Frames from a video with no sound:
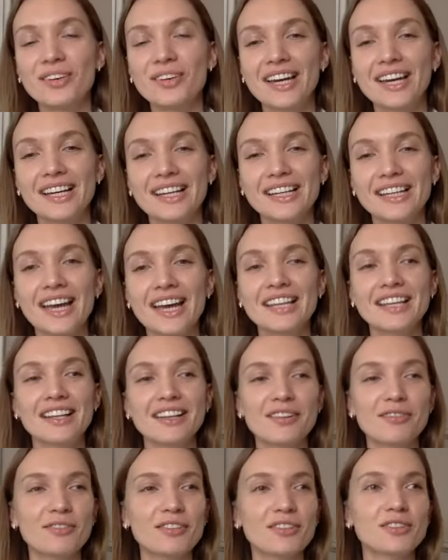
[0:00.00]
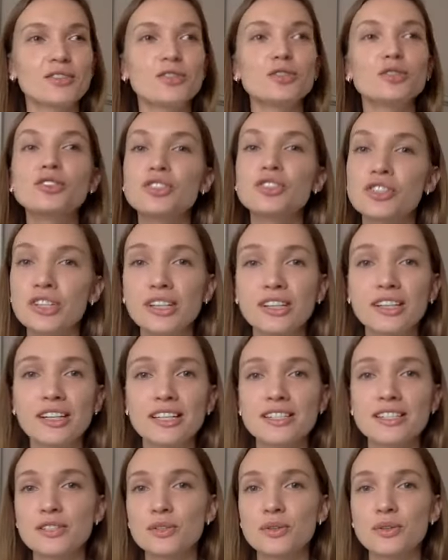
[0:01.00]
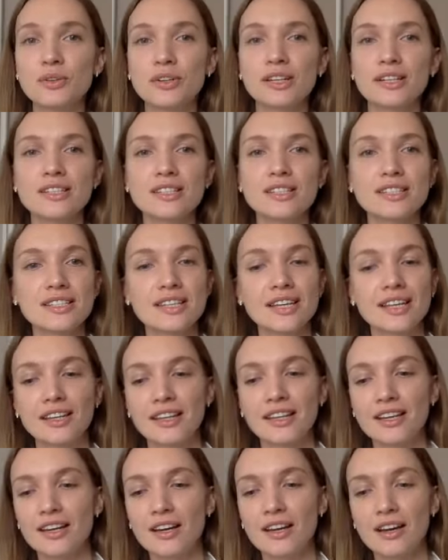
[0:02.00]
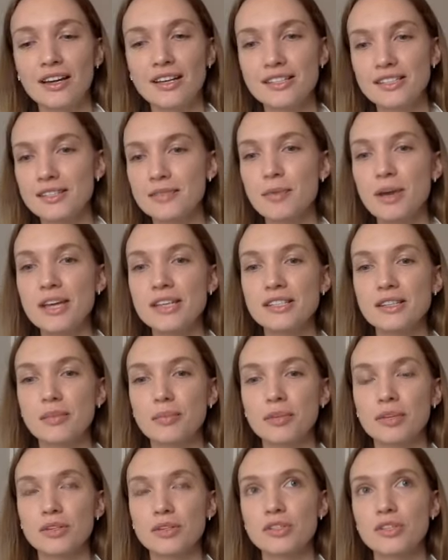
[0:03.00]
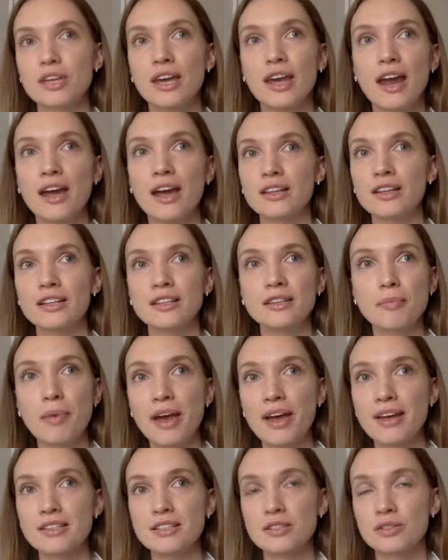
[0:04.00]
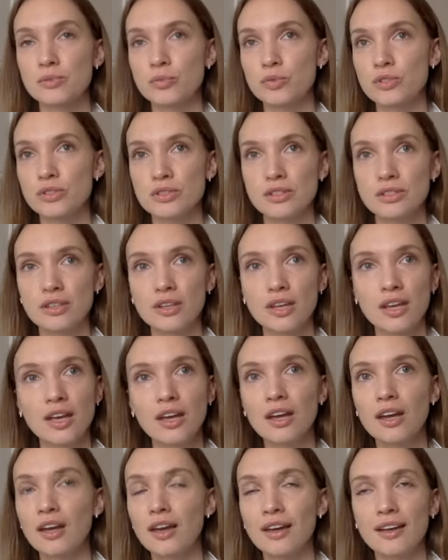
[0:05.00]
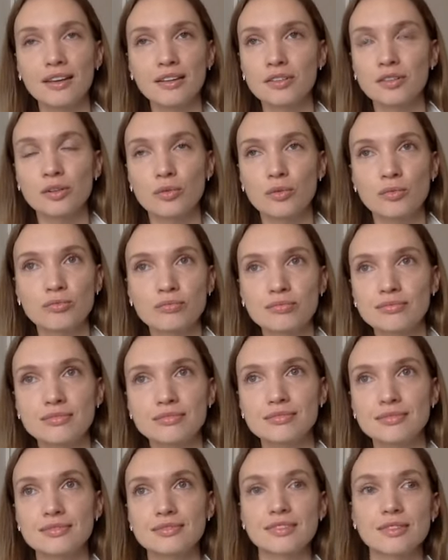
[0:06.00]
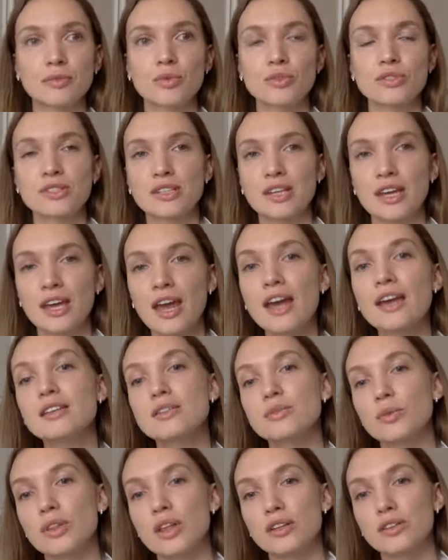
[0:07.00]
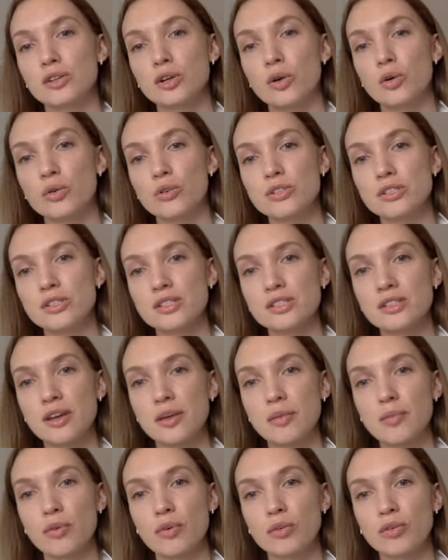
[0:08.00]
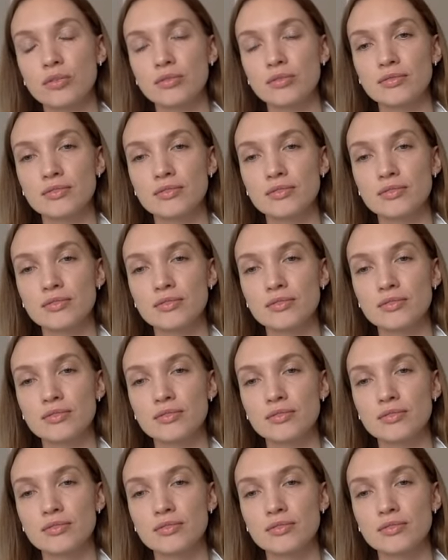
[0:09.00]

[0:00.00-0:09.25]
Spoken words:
Yeah, and I love that you're cheering students, and it's amazing because again, in the past you know, it wasn't the case with other courses I bought.